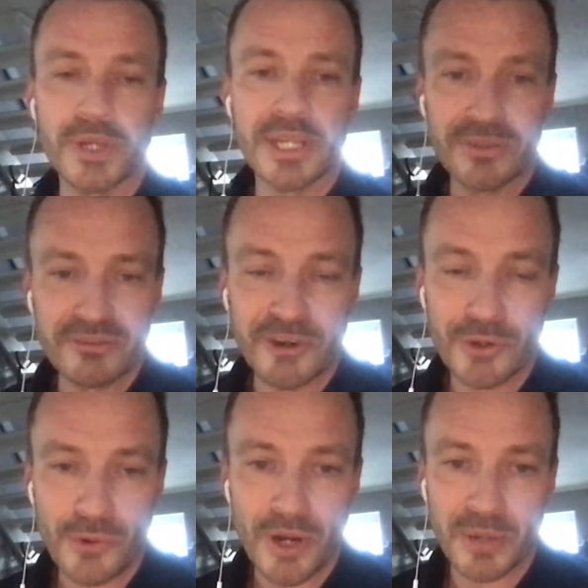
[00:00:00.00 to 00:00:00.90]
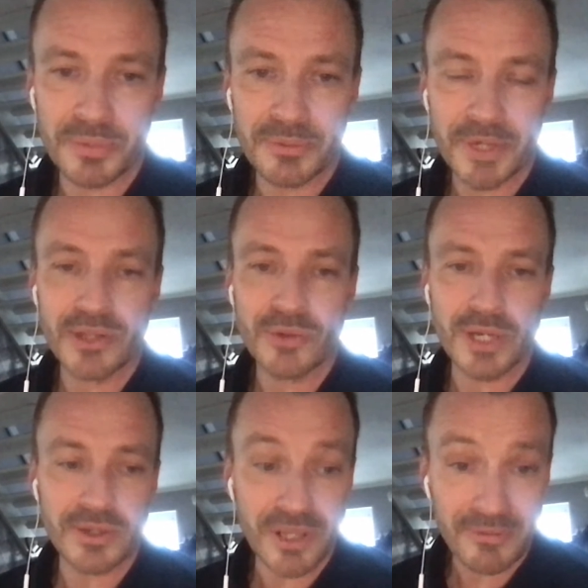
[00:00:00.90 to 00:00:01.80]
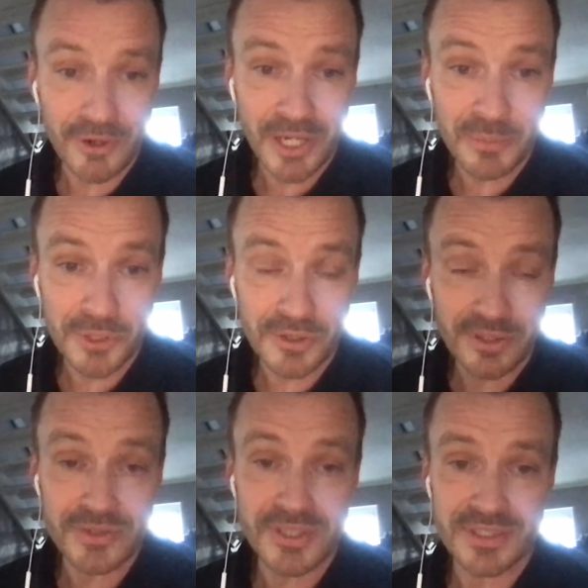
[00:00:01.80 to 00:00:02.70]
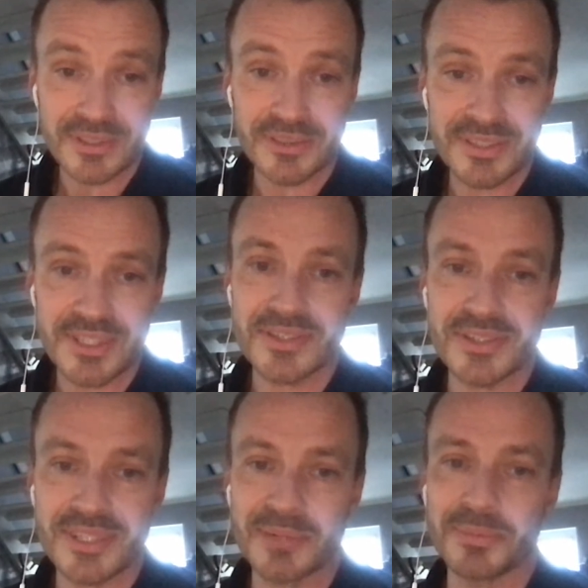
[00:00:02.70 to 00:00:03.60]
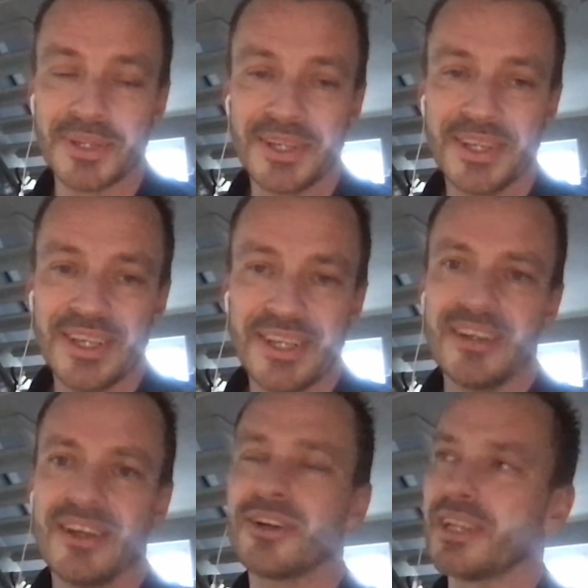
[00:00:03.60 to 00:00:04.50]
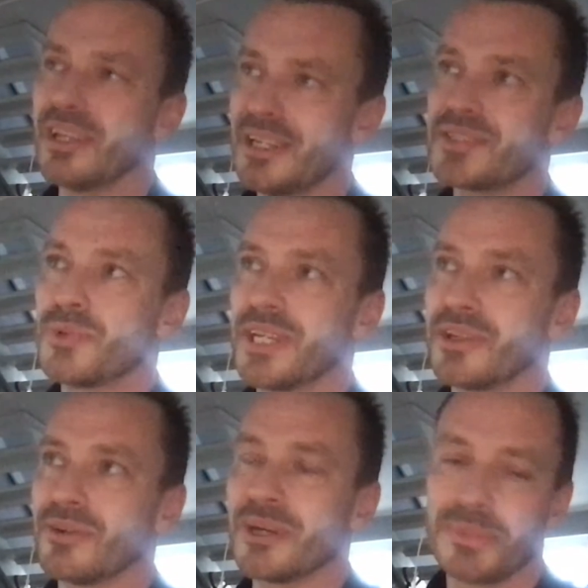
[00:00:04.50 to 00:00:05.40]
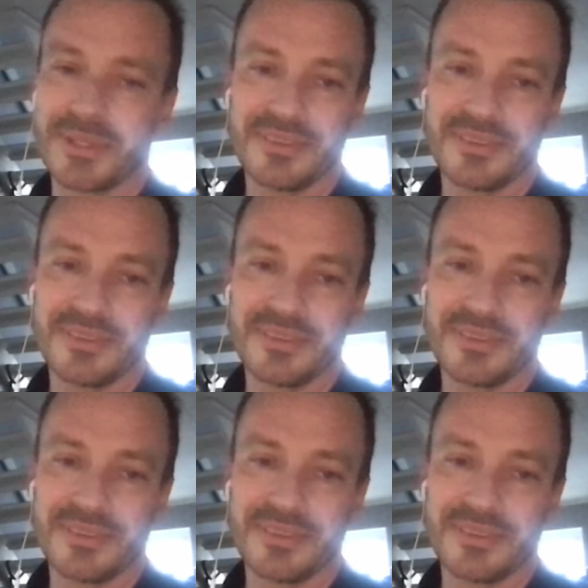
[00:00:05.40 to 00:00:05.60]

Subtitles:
We need to phone her up. By the way, do you have a number? No, she's asleep. Okay, let's wake her up.